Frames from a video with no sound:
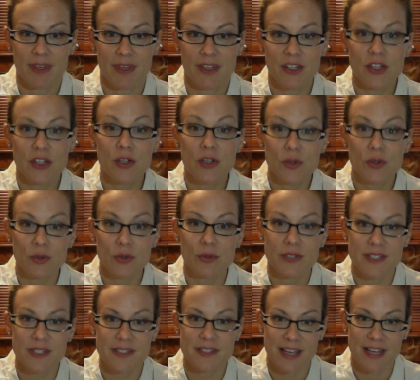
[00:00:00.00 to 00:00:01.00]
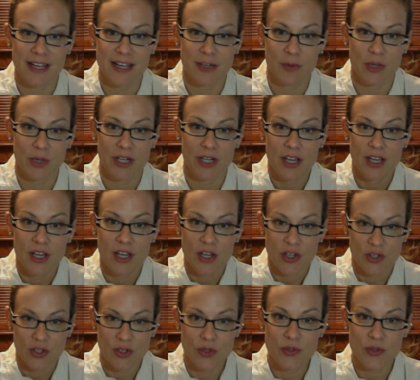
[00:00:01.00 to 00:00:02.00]
You decide what
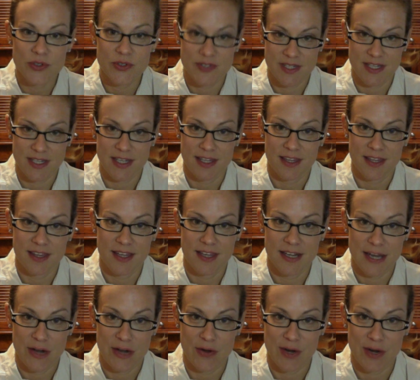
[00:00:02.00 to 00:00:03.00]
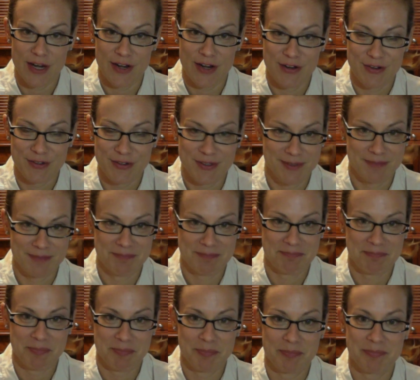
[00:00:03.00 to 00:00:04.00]
you see the narrator's
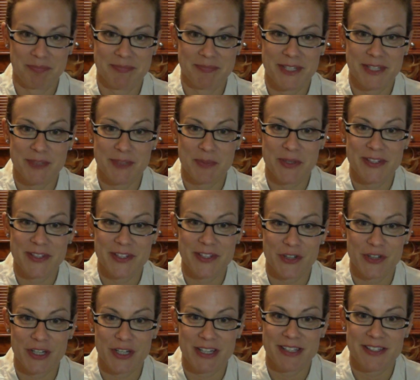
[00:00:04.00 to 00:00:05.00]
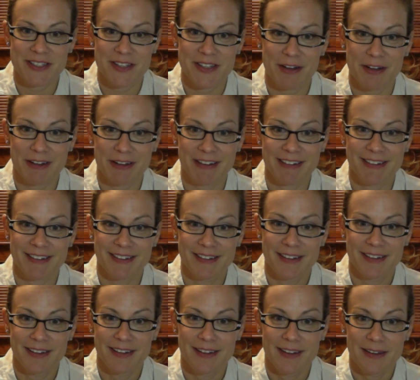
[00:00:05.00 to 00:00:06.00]
disposition is on it,
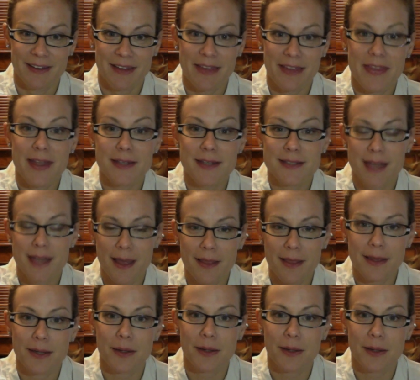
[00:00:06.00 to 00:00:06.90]
and then tell it